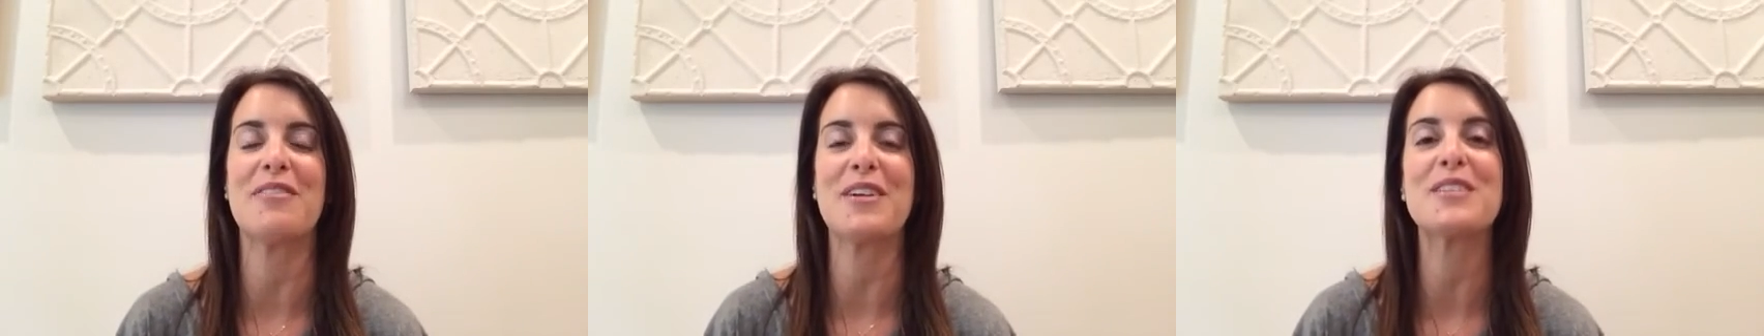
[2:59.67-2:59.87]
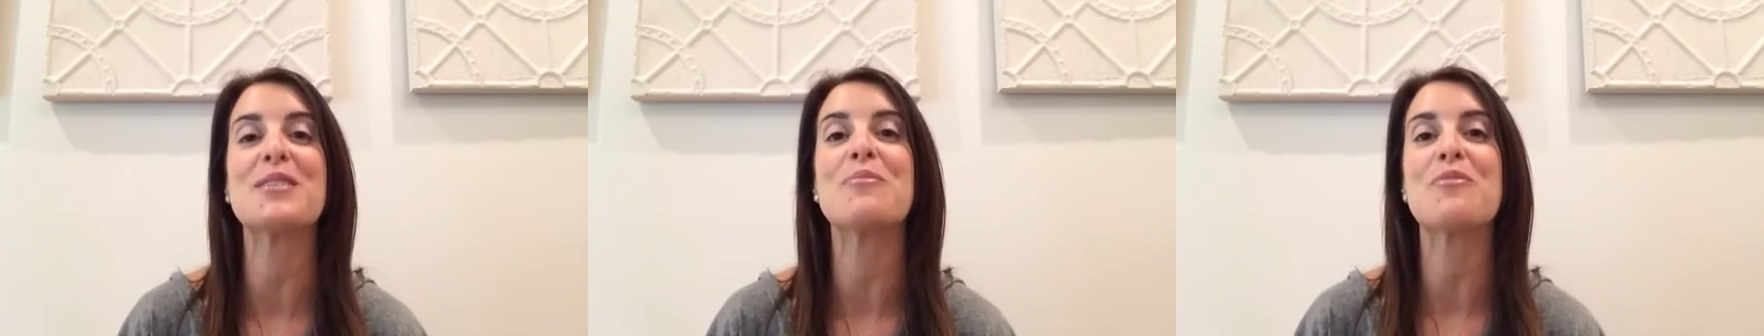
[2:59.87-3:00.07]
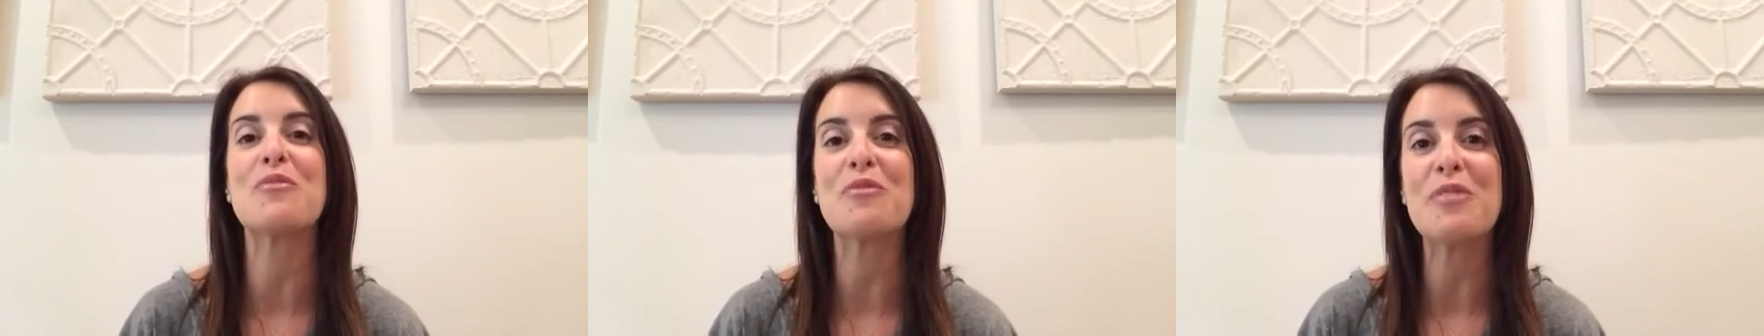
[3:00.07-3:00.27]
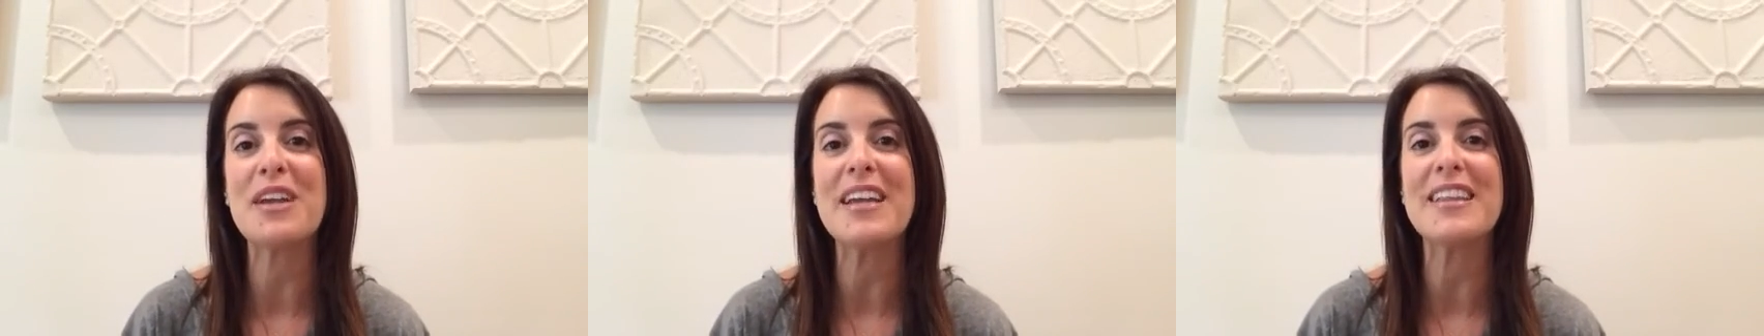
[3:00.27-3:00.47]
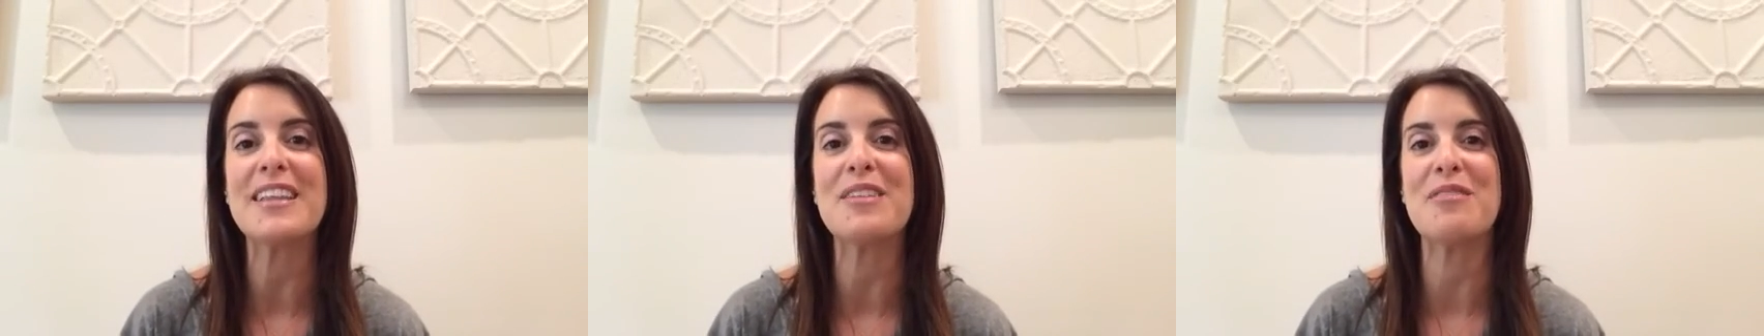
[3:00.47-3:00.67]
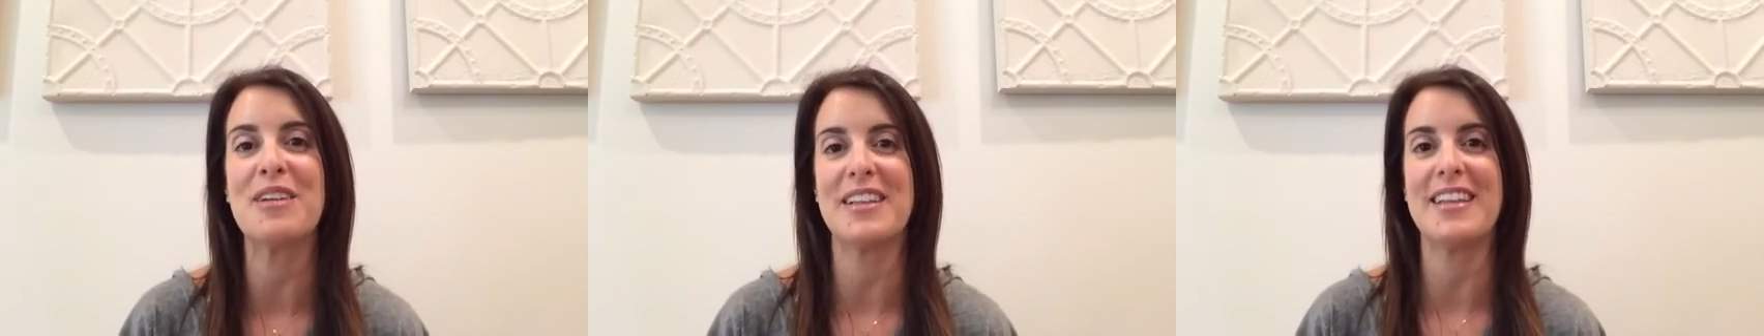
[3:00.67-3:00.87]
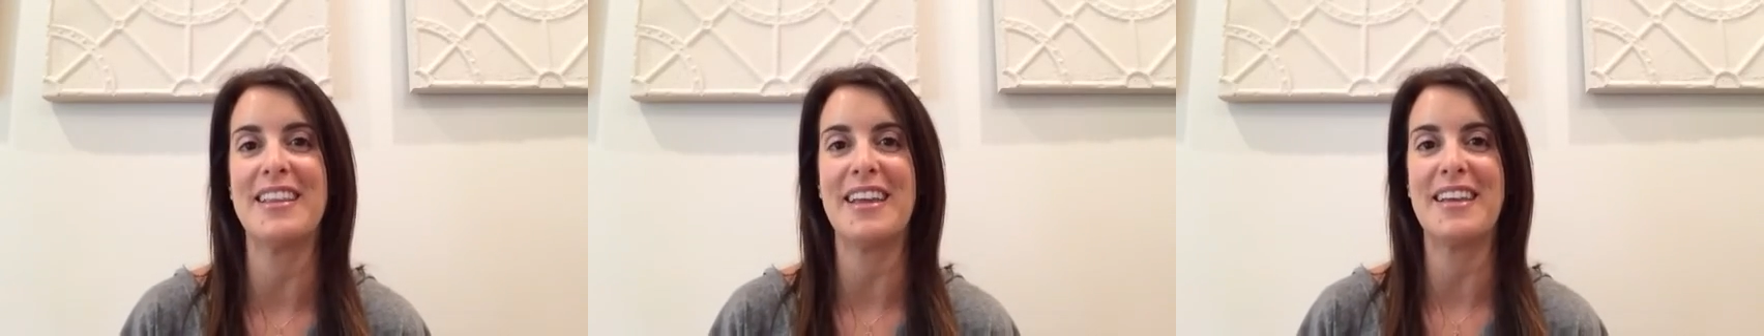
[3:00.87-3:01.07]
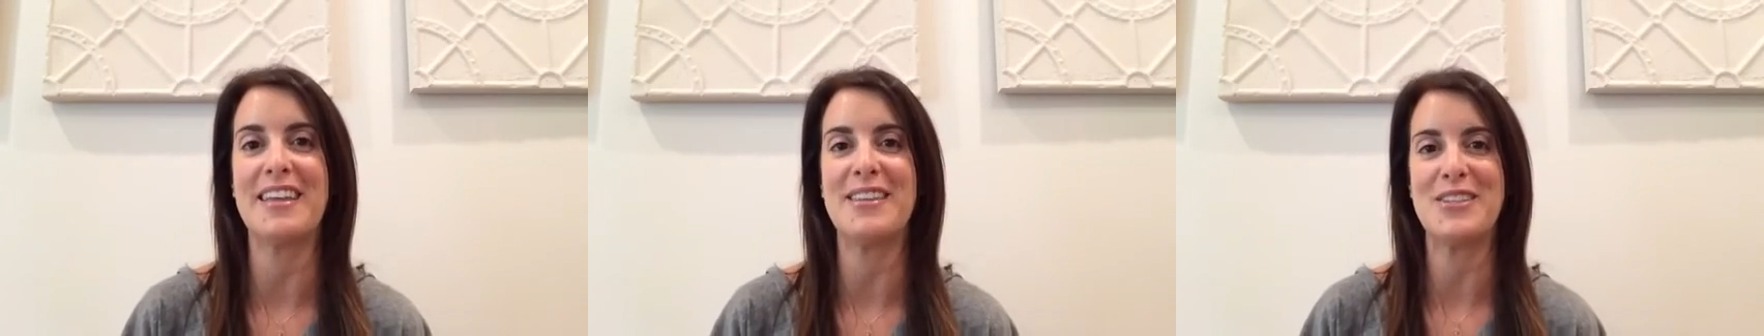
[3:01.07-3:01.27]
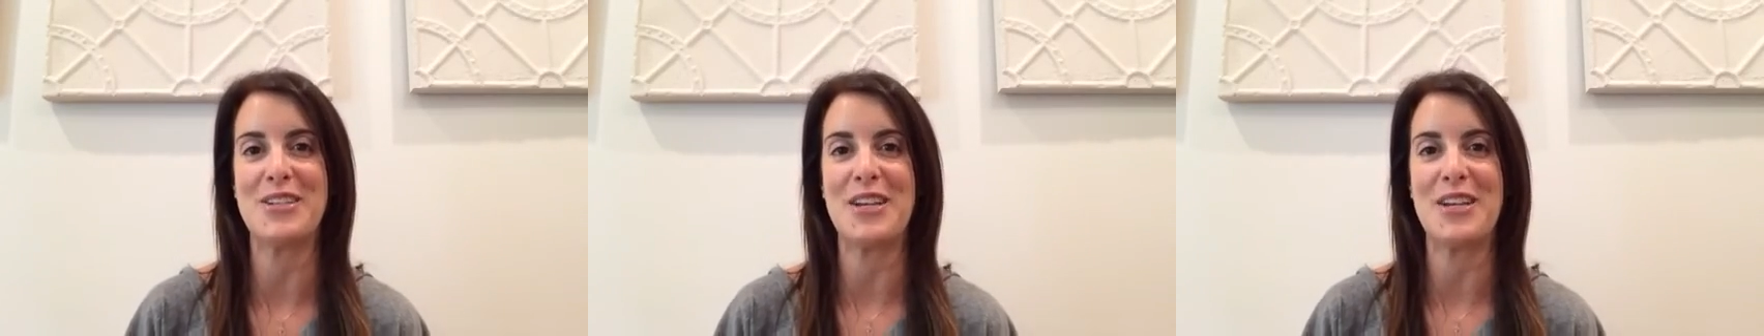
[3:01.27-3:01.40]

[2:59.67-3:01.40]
because I'm really, really liking the